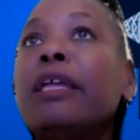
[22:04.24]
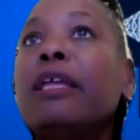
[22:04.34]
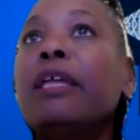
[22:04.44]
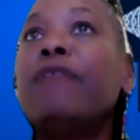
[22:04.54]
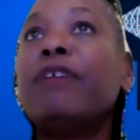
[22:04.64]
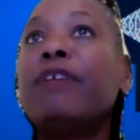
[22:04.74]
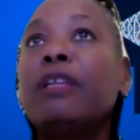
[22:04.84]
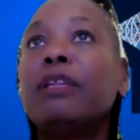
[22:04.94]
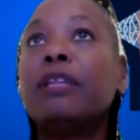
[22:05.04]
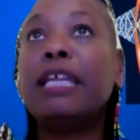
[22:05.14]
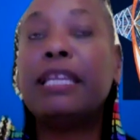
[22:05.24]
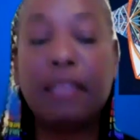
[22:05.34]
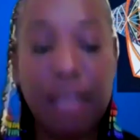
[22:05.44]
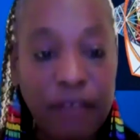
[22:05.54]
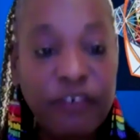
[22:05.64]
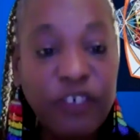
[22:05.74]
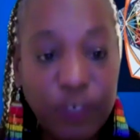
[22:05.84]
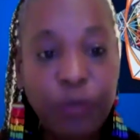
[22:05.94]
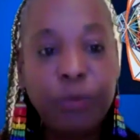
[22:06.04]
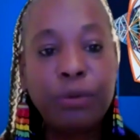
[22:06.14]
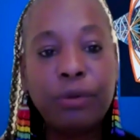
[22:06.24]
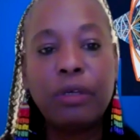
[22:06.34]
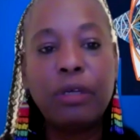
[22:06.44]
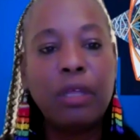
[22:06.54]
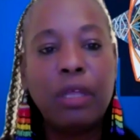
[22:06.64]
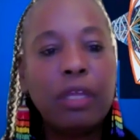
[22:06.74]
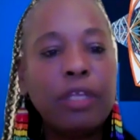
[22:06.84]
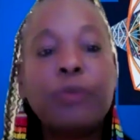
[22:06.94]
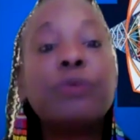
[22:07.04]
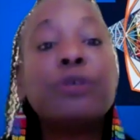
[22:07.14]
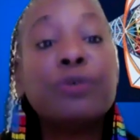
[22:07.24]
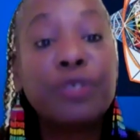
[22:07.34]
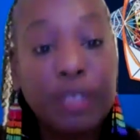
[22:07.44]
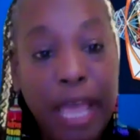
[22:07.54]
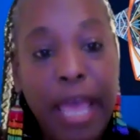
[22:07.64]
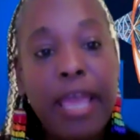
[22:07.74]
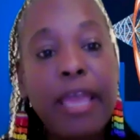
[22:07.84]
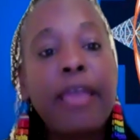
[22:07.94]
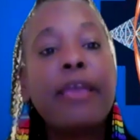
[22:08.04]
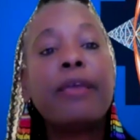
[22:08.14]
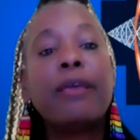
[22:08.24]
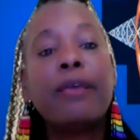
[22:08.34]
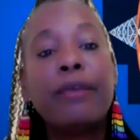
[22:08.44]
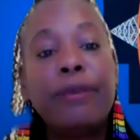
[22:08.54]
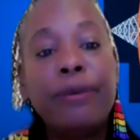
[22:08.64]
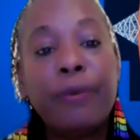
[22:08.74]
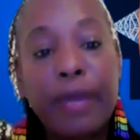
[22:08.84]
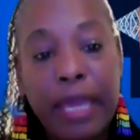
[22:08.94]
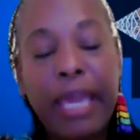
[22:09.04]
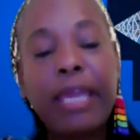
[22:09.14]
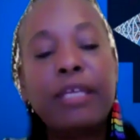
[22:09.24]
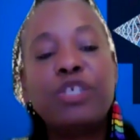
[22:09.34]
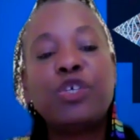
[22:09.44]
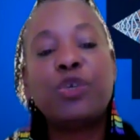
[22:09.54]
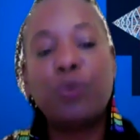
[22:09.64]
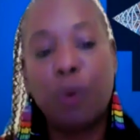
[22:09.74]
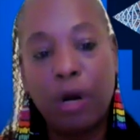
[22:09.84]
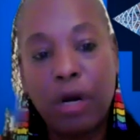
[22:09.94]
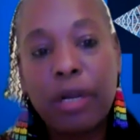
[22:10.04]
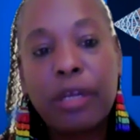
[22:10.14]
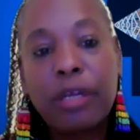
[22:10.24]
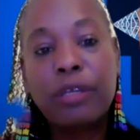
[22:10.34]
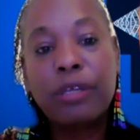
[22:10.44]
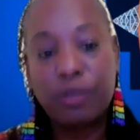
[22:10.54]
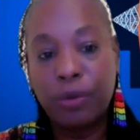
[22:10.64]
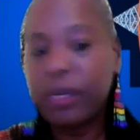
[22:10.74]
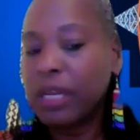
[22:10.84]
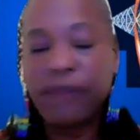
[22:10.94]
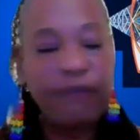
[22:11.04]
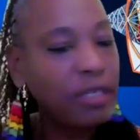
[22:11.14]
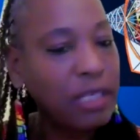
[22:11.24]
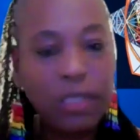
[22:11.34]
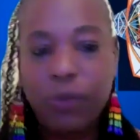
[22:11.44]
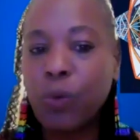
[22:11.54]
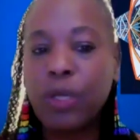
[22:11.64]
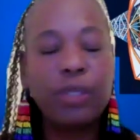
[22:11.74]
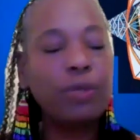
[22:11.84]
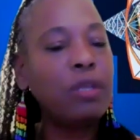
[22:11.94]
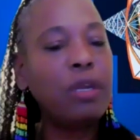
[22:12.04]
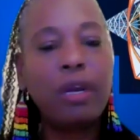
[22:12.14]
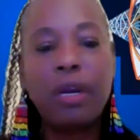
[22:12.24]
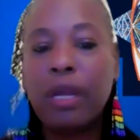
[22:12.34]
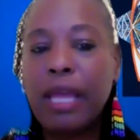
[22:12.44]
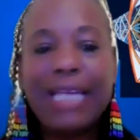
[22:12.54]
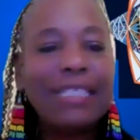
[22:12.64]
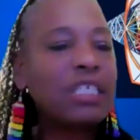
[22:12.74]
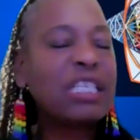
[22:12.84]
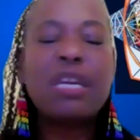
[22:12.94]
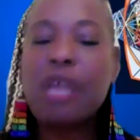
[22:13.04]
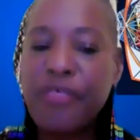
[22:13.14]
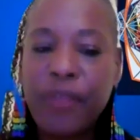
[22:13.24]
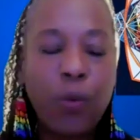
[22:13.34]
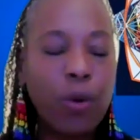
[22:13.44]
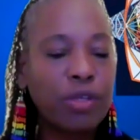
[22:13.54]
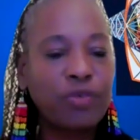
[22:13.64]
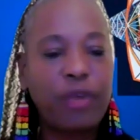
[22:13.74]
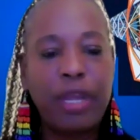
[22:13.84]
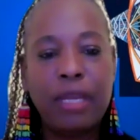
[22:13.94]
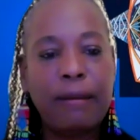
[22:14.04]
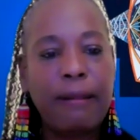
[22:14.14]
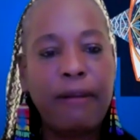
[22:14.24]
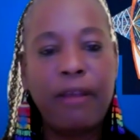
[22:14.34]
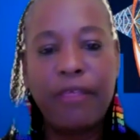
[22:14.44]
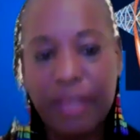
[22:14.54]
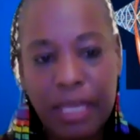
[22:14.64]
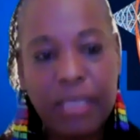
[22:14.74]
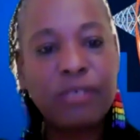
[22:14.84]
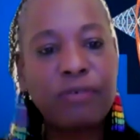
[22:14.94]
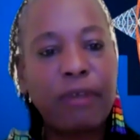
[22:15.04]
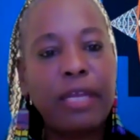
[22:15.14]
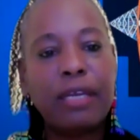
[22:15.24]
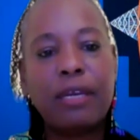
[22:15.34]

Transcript: if it loves you, you stay, you engage, you work, you do it. And if it doesn't want you there, just nothing works right. Nothing is right.